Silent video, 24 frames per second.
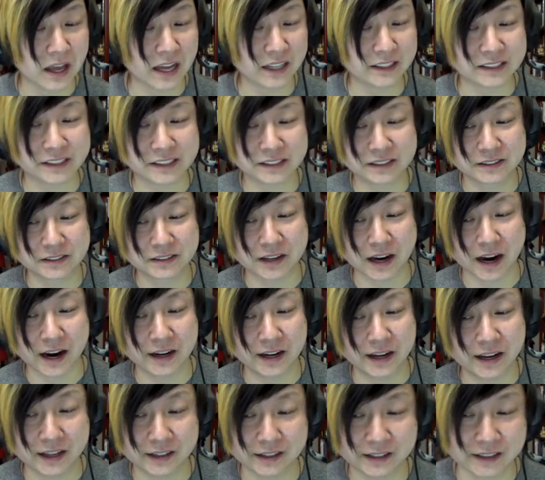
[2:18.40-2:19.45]
That's
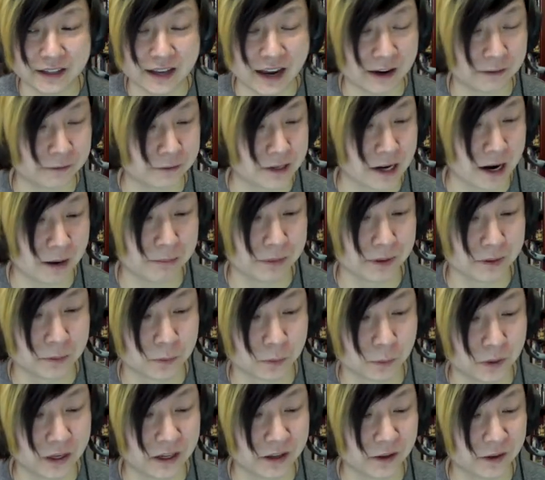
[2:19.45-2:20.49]
kind of effed up
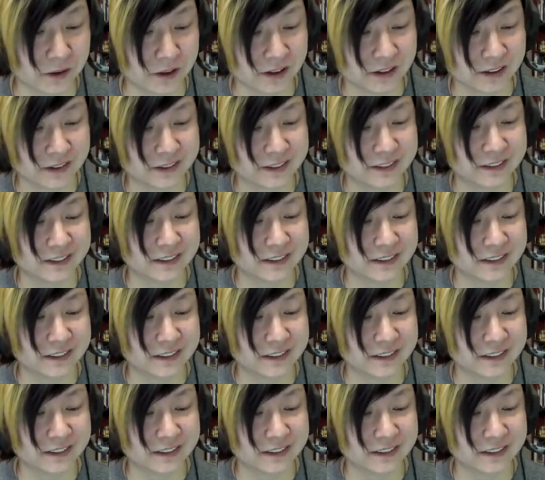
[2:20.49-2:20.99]
and weird.